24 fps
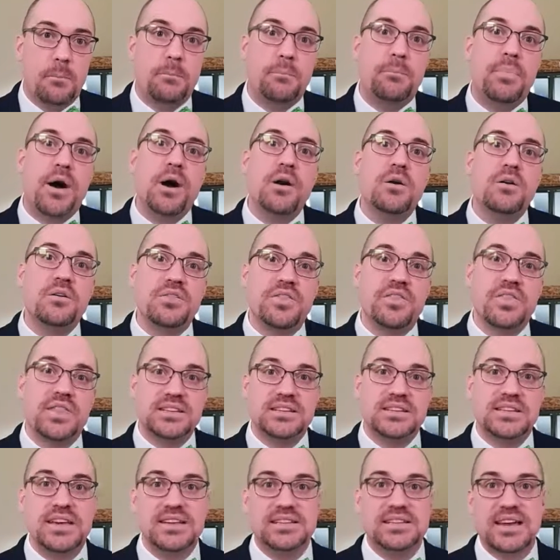Both the
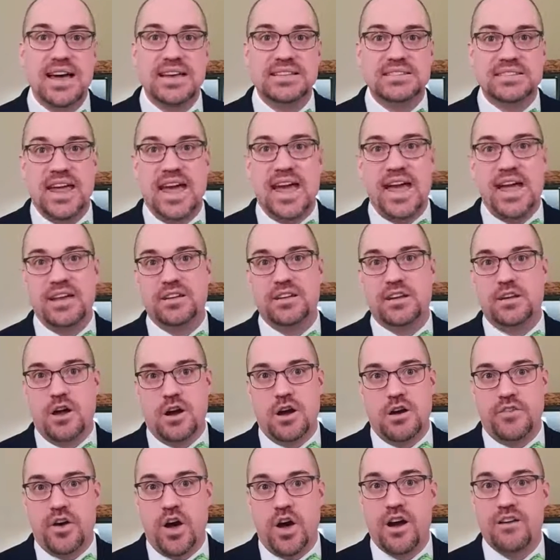t-test and
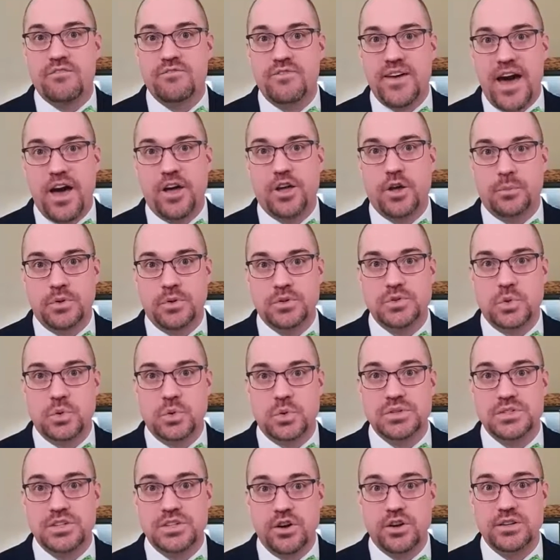ANOVA are valuable
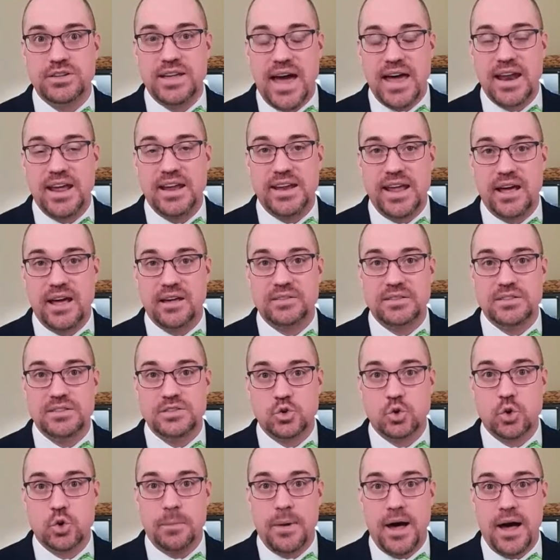tools in your data analysis
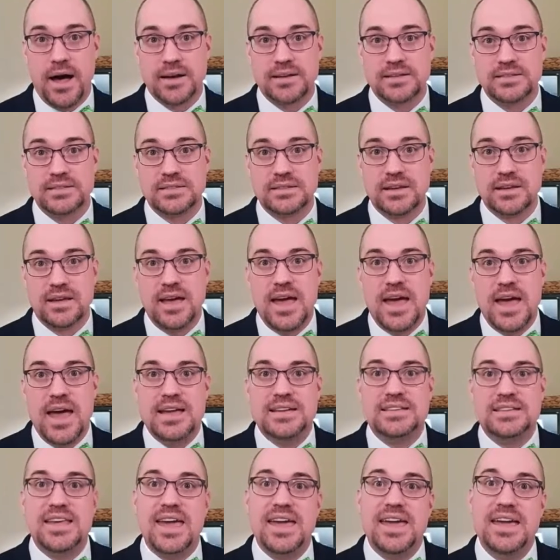toolbox.
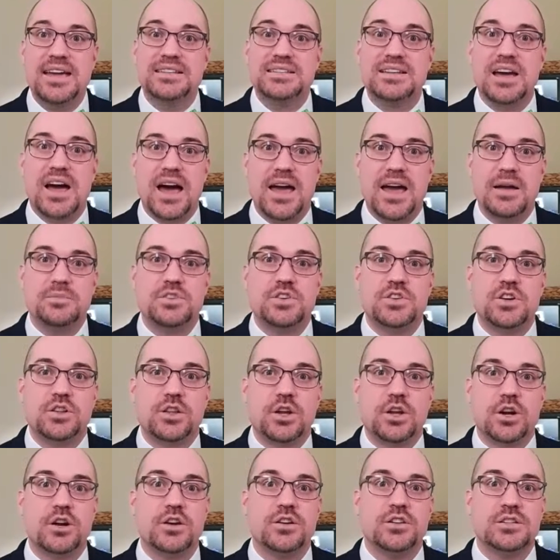Taking time to
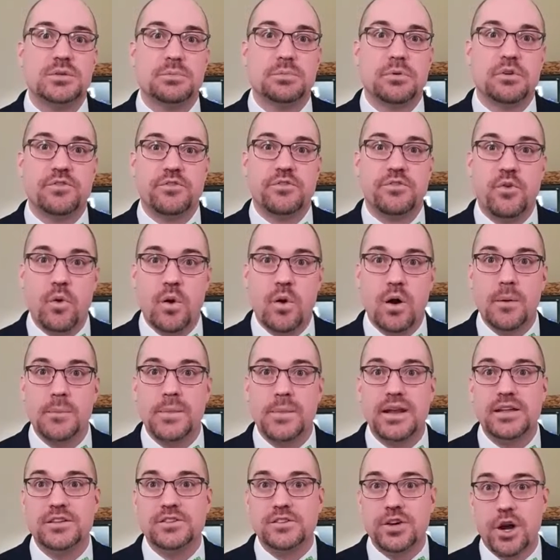learn to perform
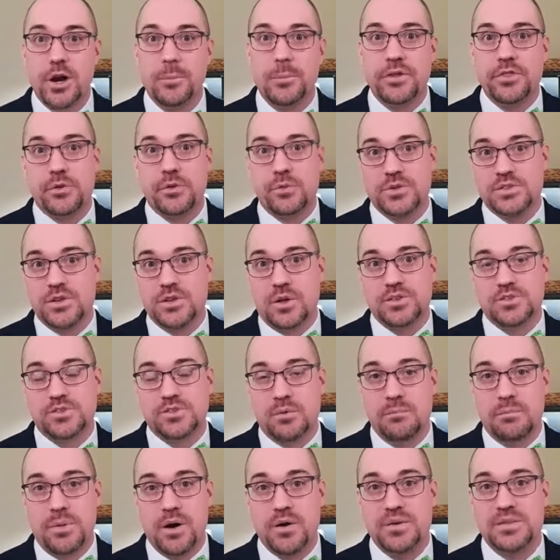and interpret the results
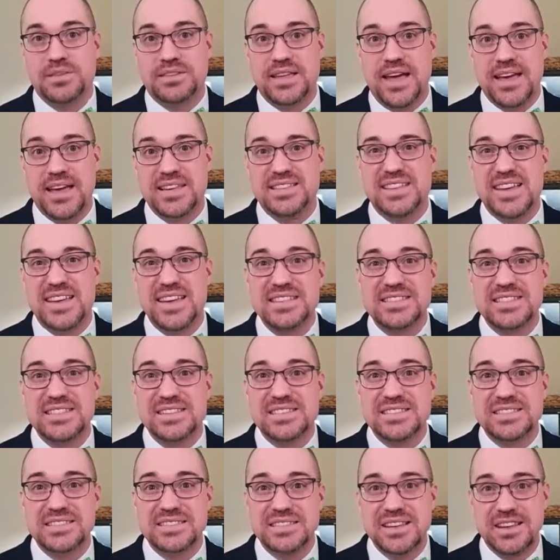from both tests is
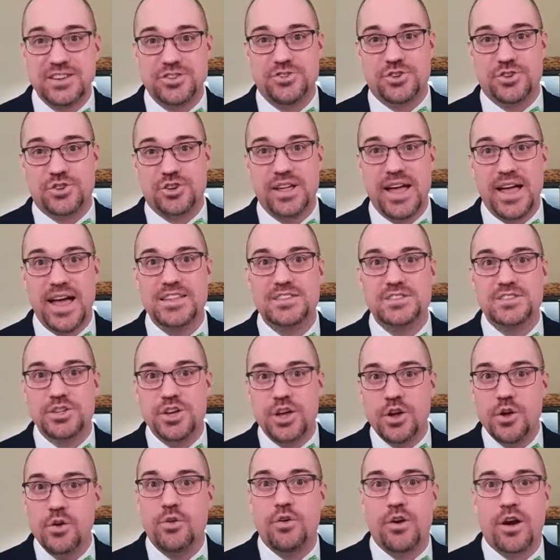essential as
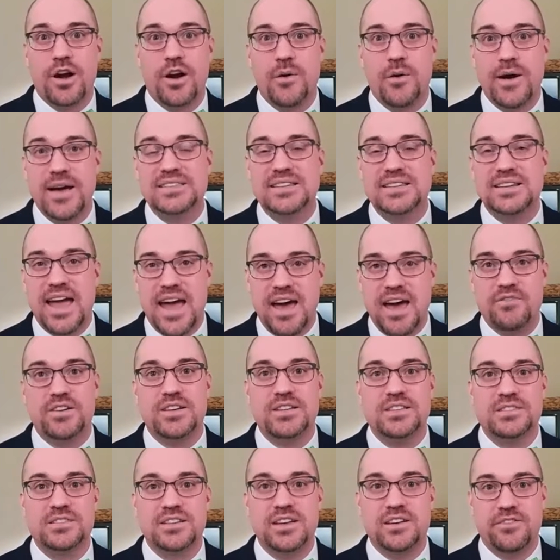you grow as an
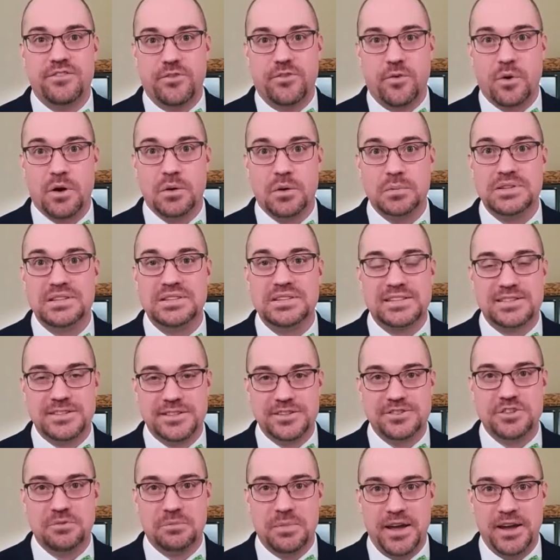evidence-informed
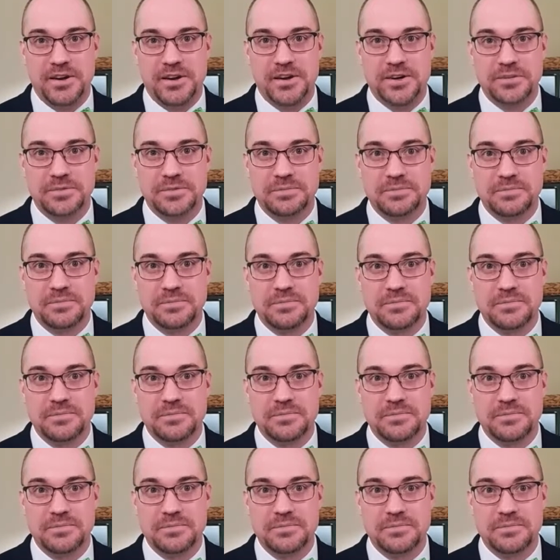decision maker.